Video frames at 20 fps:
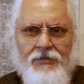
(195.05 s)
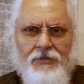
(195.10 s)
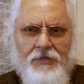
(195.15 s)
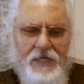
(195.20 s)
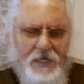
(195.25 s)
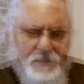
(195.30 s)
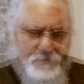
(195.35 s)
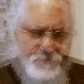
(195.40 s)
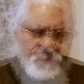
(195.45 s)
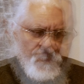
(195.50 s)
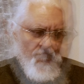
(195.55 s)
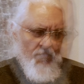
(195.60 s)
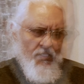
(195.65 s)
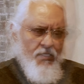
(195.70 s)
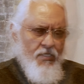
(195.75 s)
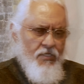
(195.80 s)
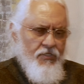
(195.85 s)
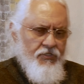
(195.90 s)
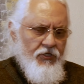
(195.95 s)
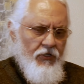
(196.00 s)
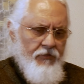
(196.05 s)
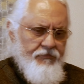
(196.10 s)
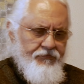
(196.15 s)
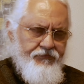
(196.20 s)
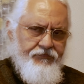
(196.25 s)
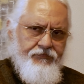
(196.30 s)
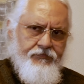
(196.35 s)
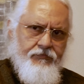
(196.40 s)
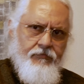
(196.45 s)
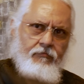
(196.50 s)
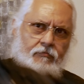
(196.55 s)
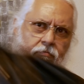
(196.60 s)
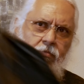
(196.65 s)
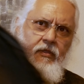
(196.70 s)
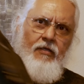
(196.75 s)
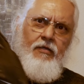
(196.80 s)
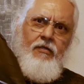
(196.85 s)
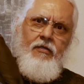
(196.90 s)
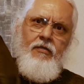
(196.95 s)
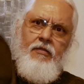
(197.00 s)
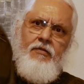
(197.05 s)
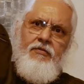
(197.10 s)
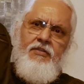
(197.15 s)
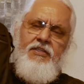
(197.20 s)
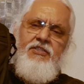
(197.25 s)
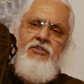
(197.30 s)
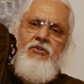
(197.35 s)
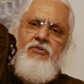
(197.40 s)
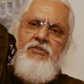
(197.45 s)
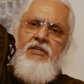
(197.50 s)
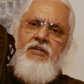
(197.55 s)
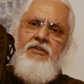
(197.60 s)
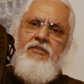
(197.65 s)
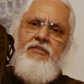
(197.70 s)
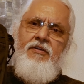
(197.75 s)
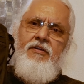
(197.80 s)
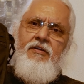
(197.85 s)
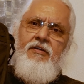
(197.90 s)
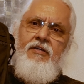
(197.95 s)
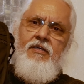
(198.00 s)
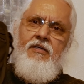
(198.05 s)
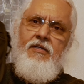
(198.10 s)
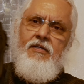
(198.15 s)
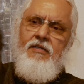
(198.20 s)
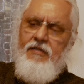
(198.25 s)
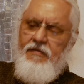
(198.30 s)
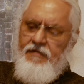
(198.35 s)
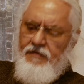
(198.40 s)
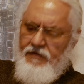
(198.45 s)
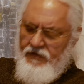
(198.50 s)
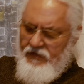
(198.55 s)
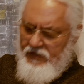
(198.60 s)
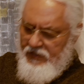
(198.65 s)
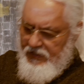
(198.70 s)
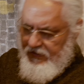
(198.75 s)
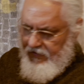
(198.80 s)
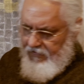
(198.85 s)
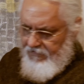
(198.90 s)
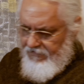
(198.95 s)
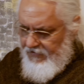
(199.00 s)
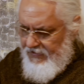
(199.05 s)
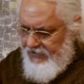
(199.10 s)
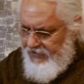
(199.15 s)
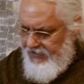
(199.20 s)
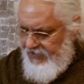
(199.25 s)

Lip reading: Okay, so this goes under the front